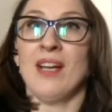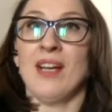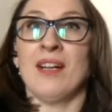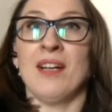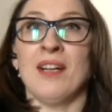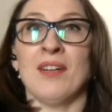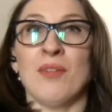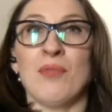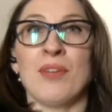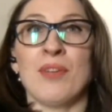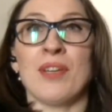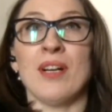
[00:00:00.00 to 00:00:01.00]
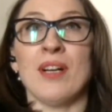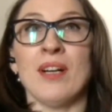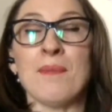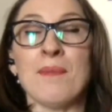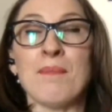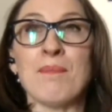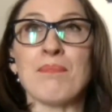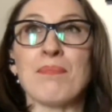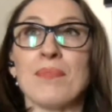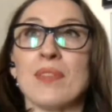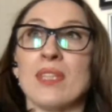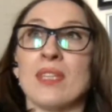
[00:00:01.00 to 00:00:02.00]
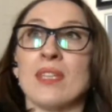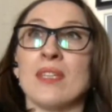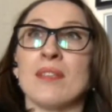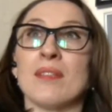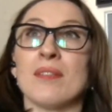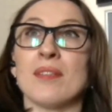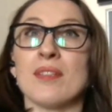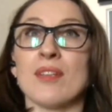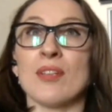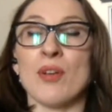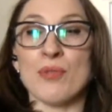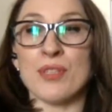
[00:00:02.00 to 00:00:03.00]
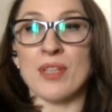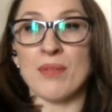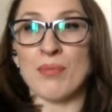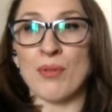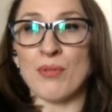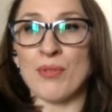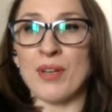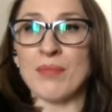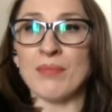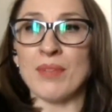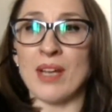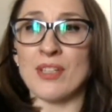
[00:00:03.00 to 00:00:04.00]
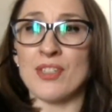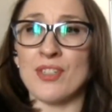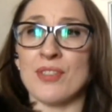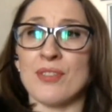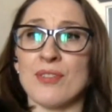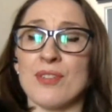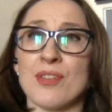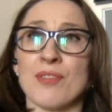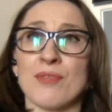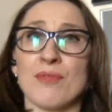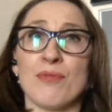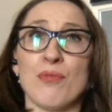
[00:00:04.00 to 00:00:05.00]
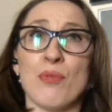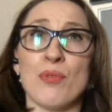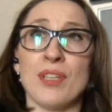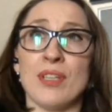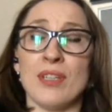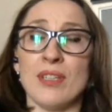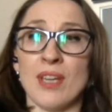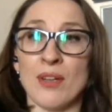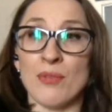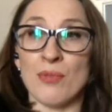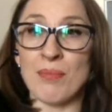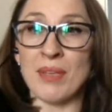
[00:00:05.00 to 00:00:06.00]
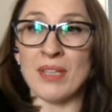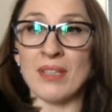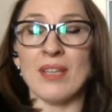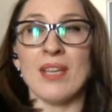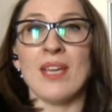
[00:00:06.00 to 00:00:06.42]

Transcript: The Go STEM program last year served 40 young women,